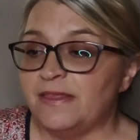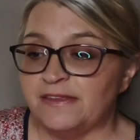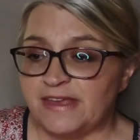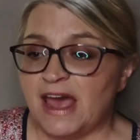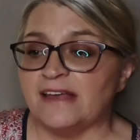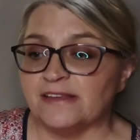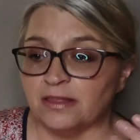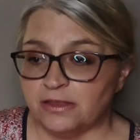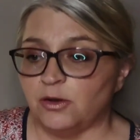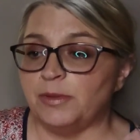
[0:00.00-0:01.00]
And this has a
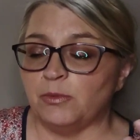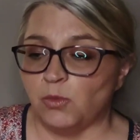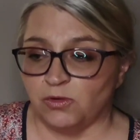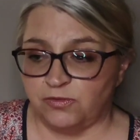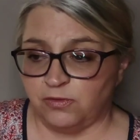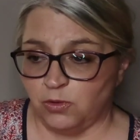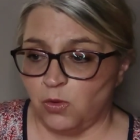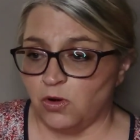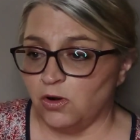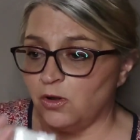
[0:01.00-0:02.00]
little bit more
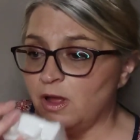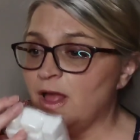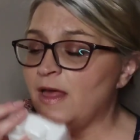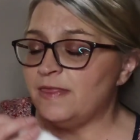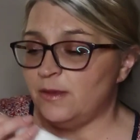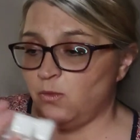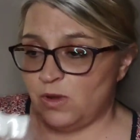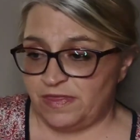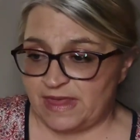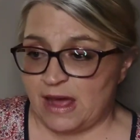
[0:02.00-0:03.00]
floral than
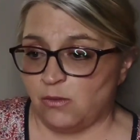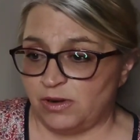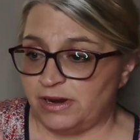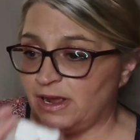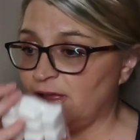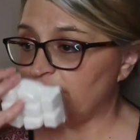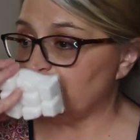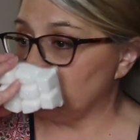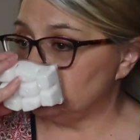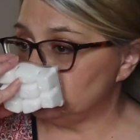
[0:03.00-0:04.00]
what that one
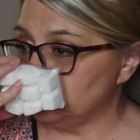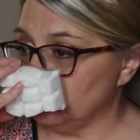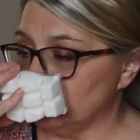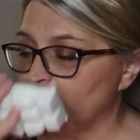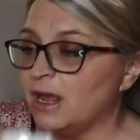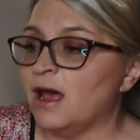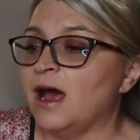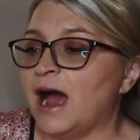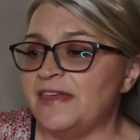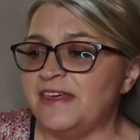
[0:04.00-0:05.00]
does.
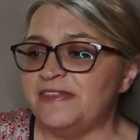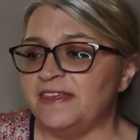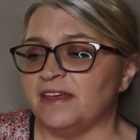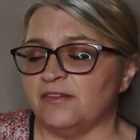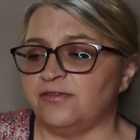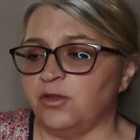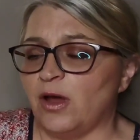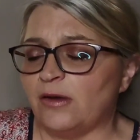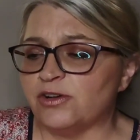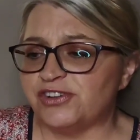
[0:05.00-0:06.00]
I think the
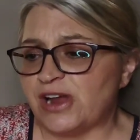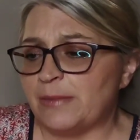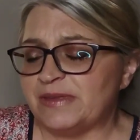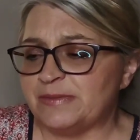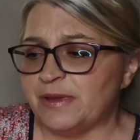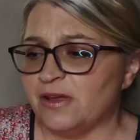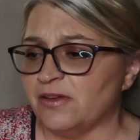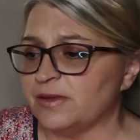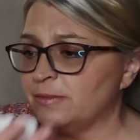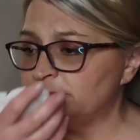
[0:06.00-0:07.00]
flower shop
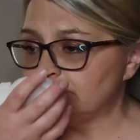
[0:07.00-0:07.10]
smells